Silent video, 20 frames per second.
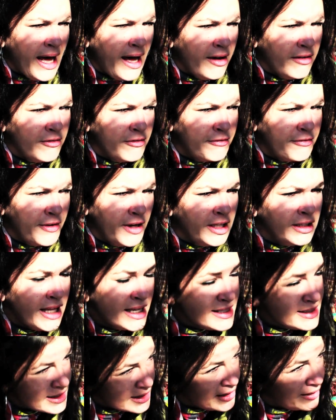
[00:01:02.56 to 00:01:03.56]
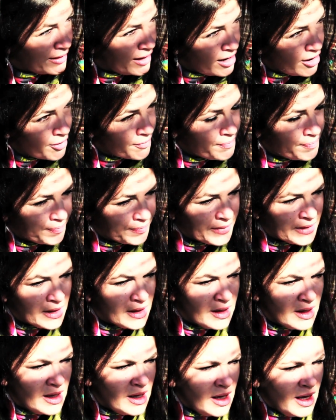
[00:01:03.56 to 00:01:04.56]
have a lesson in there.
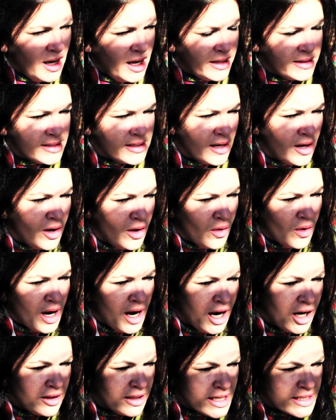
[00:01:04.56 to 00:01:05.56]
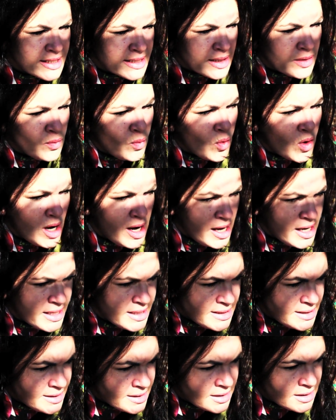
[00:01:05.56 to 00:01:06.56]
And so our lesson
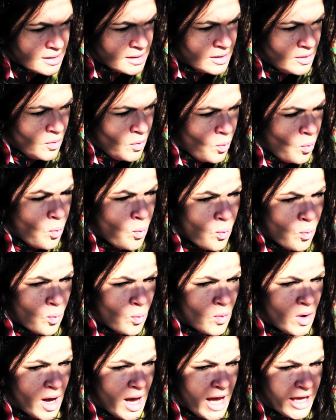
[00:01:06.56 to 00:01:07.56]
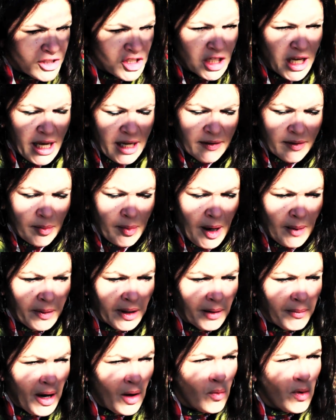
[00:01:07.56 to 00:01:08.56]
was educating the
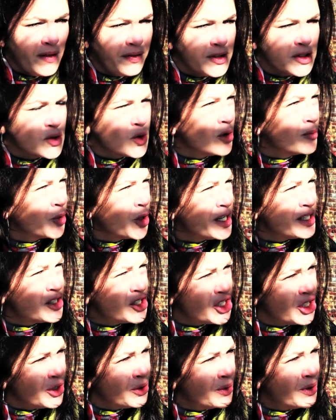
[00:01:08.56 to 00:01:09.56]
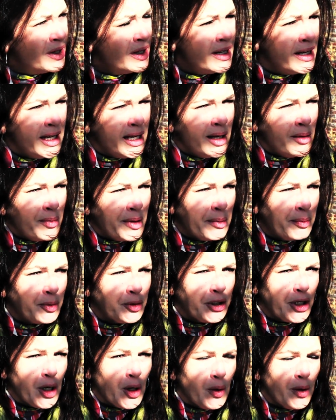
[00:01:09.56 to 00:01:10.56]
public about what the storm drains do.
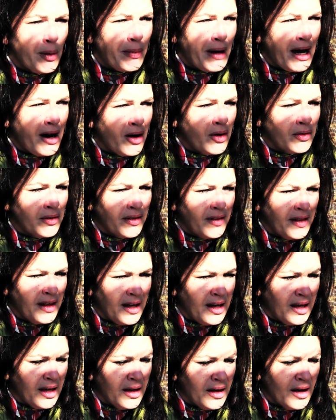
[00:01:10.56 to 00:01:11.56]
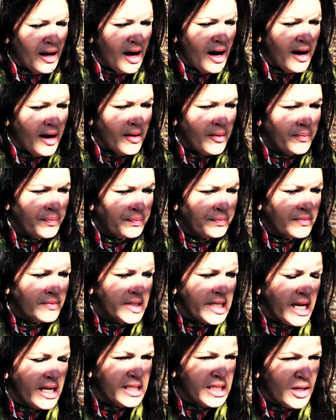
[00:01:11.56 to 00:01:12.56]
People know about the
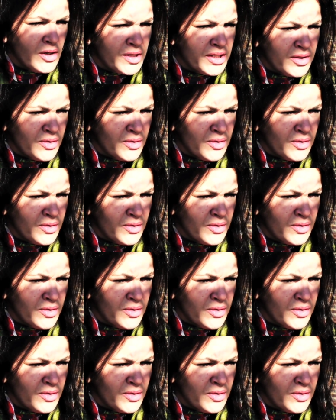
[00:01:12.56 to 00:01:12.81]
sanitary